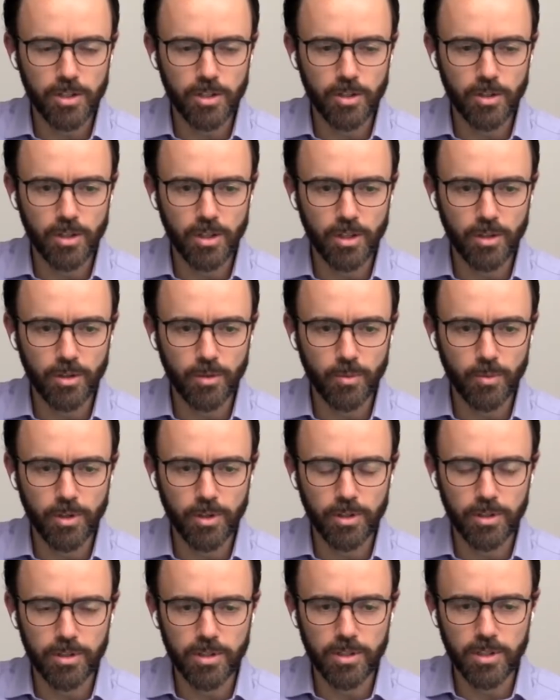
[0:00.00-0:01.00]
Do you think that we
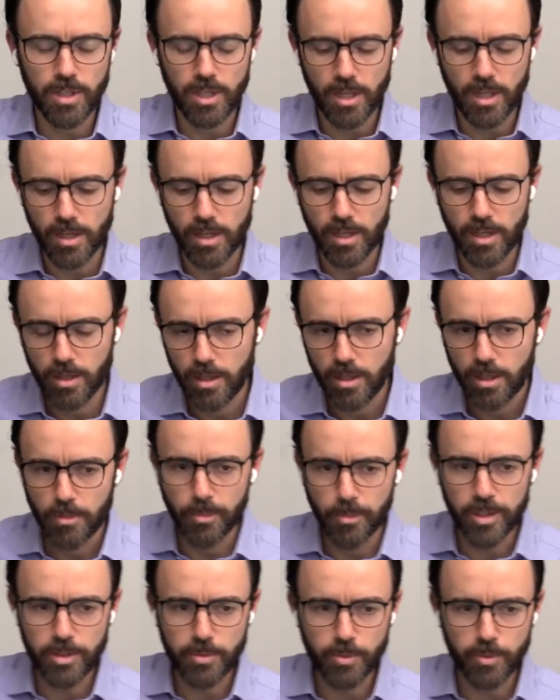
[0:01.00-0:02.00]
could see
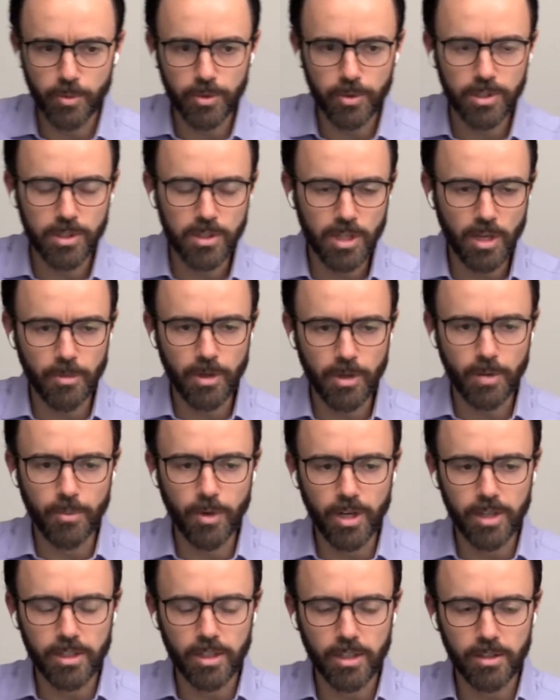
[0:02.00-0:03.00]
much more systemic
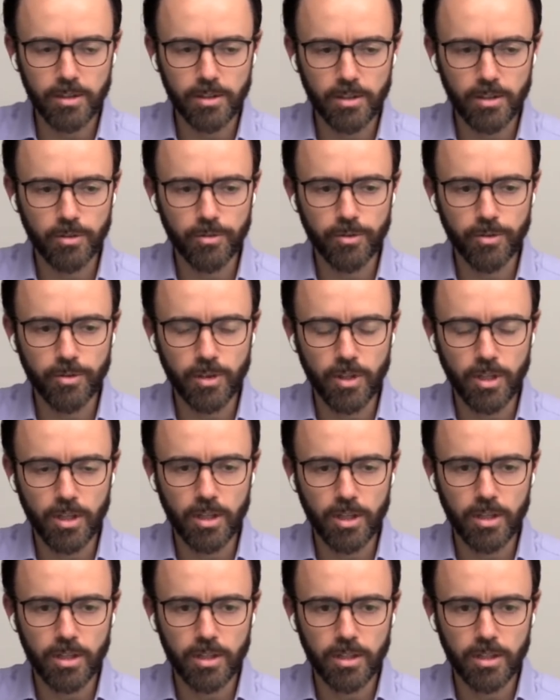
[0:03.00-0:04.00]
breakdown of
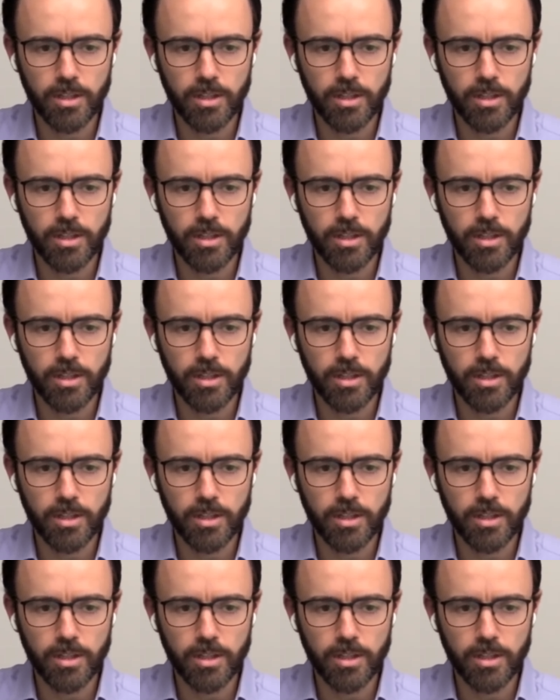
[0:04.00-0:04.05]
the